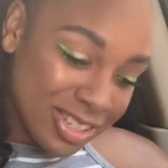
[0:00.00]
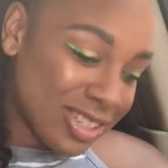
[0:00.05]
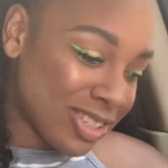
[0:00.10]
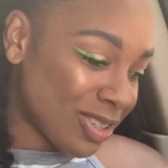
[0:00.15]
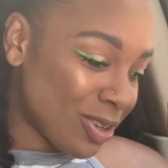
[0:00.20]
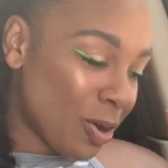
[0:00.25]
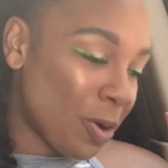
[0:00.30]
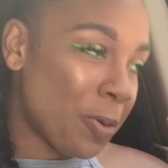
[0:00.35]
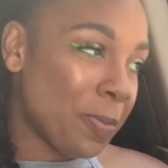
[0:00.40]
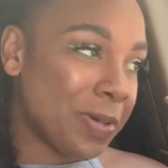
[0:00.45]

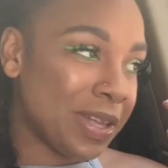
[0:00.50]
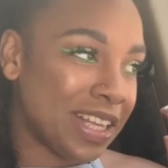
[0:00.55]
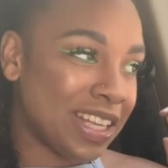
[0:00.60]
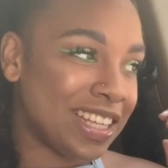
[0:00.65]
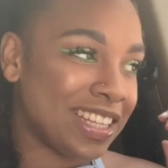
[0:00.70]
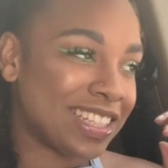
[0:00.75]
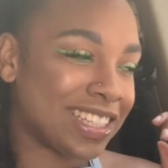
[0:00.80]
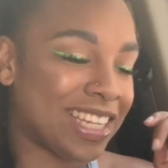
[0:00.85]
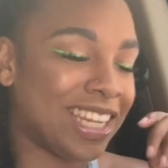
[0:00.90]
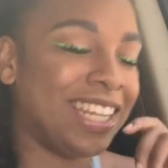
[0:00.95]
so
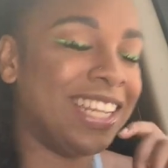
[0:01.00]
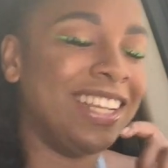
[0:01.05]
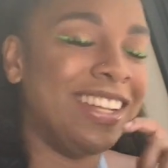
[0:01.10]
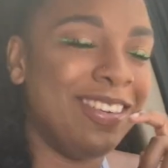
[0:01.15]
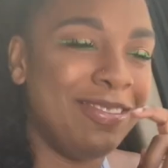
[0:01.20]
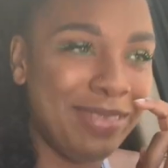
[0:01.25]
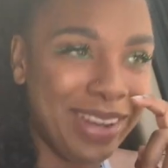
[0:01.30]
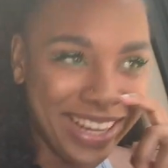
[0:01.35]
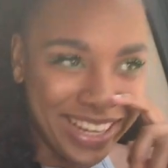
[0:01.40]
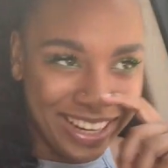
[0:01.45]
pissed. Oh
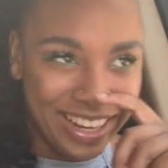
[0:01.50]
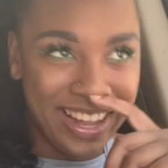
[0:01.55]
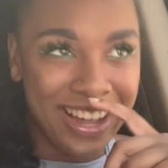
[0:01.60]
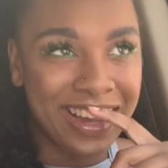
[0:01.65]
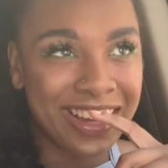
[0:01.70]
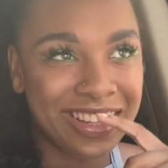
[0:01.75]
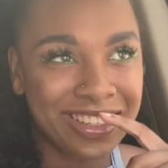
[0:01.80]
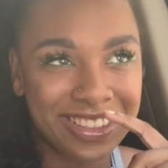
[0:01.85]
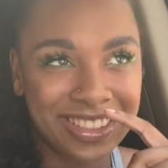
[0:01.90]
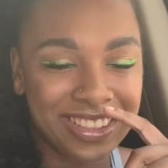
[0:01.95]
my God,
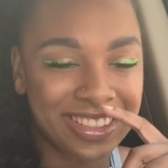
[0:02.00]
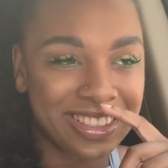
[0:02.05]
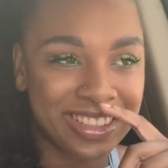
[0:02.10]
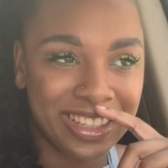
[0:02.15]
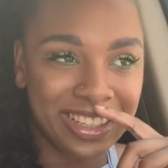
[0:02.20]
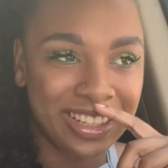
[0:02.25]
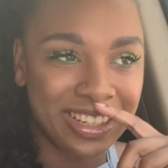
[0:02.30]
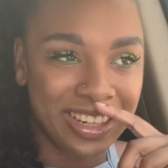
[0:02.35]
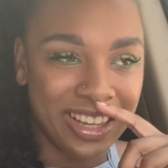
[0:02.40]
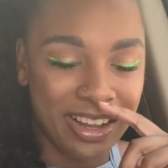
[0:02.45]
I could just
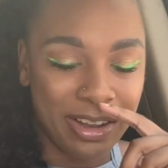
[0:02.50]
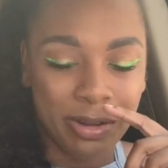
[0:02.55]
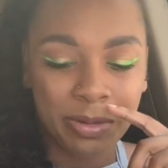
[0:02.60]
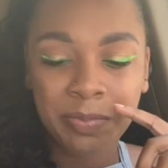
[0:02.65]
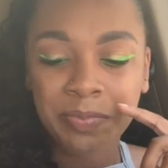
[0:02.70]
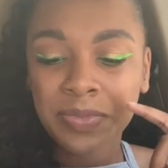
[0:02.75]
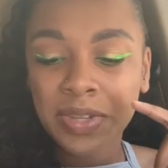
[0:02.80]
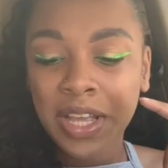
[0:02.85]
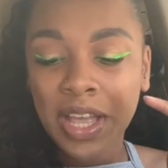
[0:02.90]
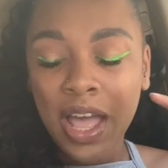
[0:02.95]
see it now.
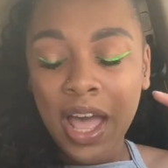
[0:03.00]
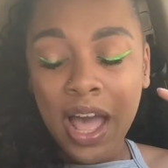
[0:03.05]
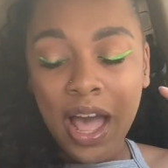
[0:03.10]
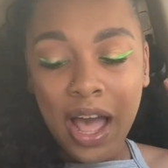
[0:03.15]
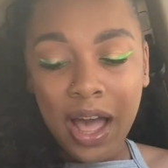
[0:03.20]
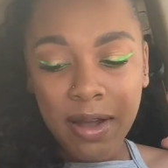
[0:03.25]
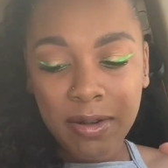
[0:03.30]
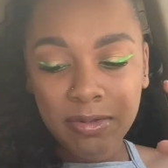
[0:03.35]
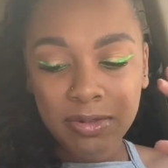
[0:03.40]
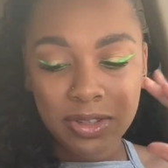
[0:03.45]

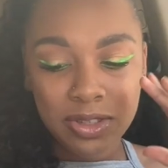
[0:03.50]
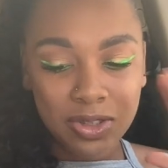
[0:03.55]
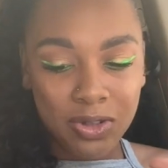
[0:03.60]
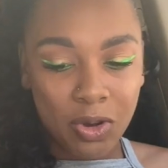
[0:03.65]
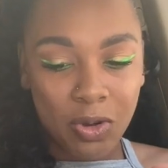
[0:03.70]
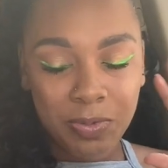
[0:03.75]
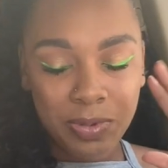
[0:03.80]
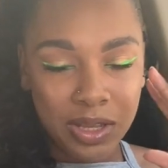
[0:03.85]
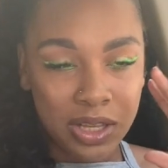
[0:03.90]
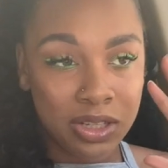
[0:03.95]
I was
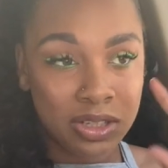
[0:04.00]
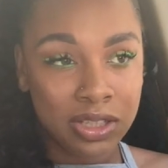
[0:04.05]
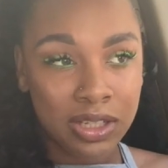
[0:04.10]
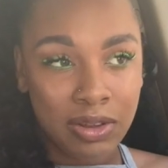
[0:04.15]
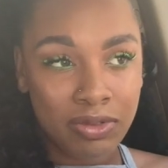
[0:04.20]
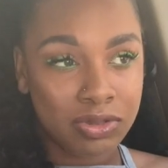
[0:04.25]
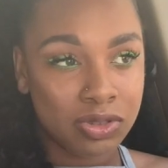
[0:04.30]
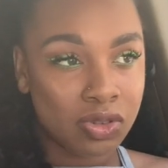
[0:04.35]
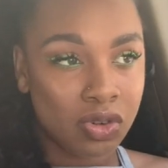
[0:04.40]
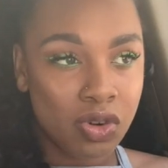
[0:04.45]
so pissed
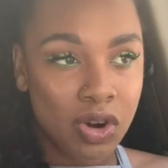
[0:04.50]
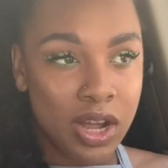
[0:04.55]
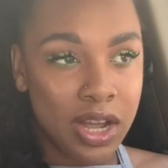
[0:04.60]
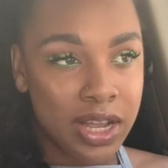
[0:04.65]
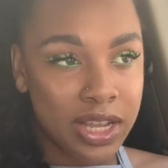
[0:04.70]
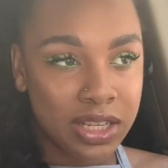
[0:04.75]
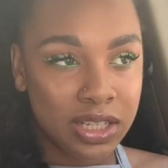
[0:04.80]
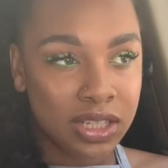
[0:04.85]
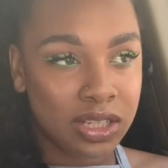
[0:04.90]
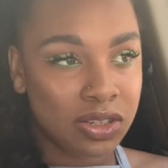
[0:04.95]
and I was
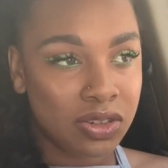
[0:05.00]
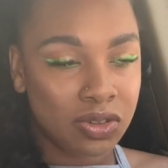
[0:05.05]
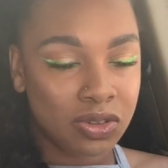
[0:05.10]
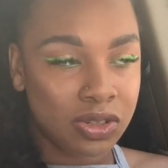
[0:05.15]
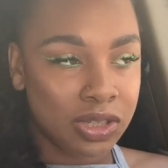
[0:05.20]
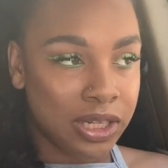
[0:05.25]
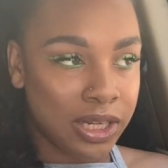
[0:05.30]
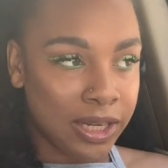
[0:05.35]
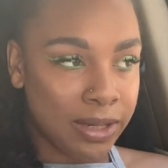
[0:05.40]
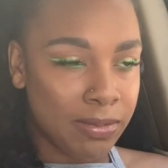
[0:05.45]
crying and
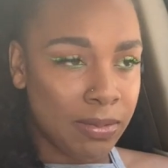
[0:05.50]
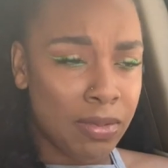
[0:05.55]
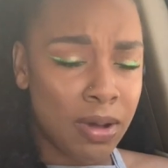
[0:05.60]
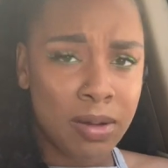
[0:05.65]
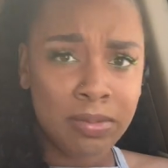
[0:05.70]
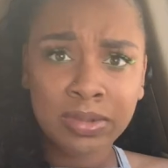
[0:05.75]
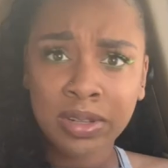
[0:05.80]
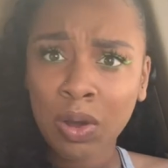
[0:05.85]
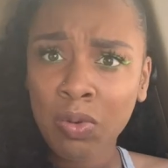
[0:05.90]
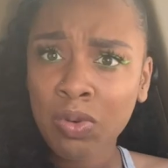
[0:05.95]
all that. My
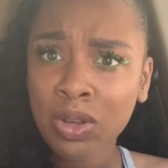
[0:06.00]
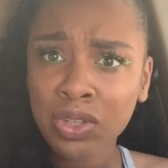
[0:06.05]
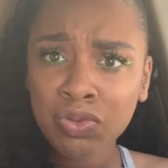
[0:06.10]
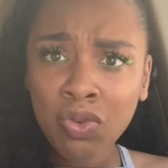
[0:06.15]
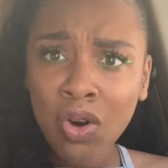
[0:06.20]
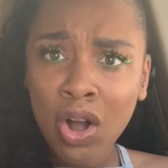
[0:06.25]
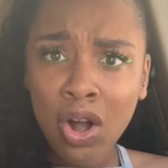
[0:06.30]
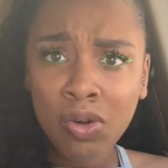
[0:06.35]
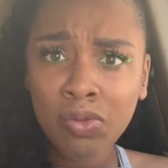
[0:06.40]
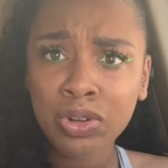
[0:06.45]
mom was like, what's
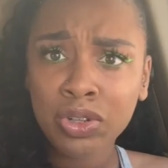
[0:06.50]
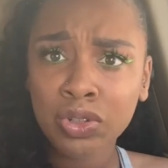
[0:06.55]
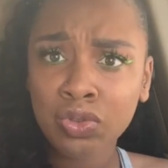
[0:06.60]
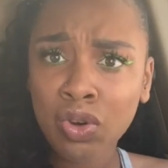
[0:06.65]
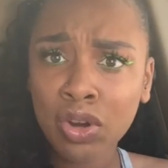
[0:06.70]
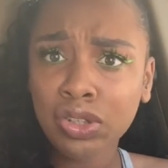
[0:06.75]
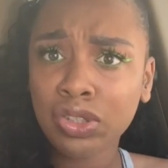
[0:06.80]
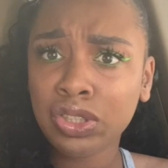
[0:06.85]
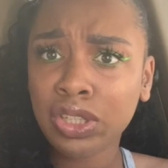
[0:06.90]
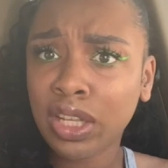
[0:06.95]
wrong?
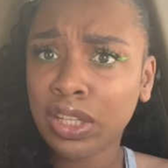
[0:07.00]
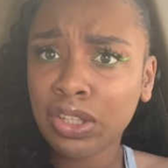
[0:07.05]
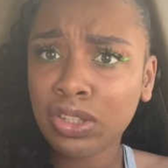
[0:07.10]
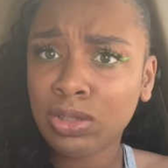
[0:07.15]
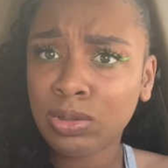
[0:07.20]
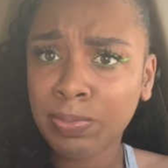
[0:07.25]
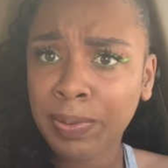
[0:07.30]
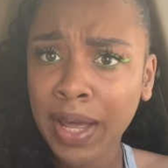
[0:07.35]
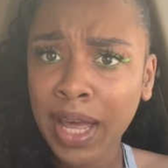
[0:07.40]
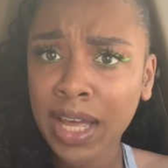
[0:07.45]
She's like,
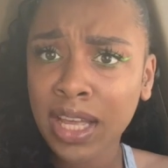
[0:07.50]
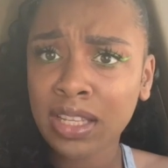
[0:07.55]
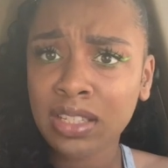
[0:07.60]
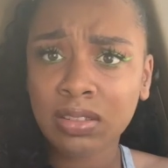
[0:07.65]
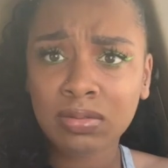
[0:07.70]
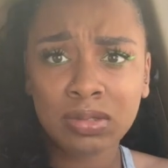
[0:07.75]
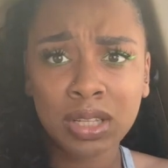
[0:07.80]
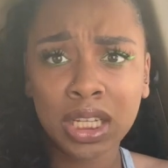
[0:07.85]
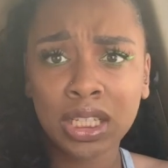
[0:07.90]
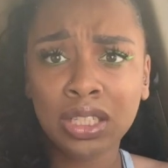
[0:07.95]
did you pass?
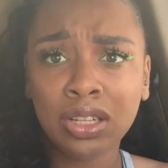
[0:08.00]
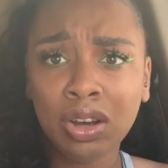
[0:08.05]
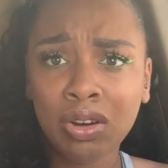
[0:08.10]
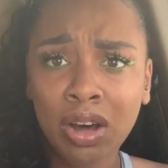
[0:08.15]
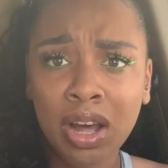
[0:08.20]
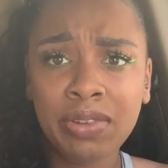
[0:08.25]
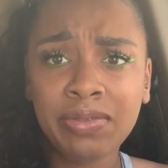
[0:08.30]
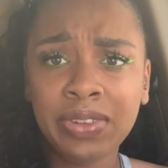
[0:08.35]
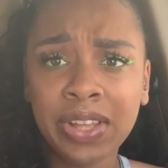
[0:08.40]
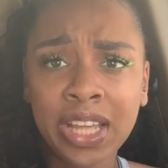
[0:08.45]
I'm like, no,
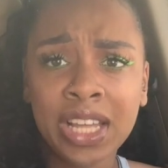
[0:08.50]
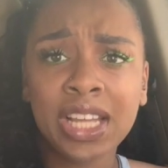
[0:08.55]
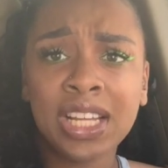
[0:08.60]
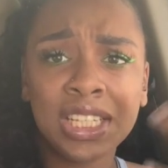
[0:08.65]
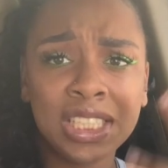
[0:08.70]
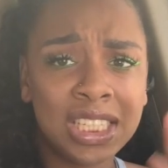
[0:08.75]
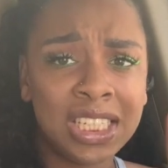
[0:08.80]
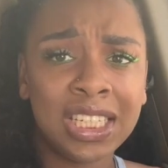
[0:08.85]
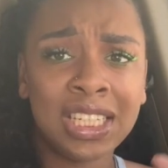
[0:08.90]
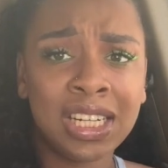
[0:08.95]
I
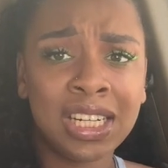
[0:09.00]
failed.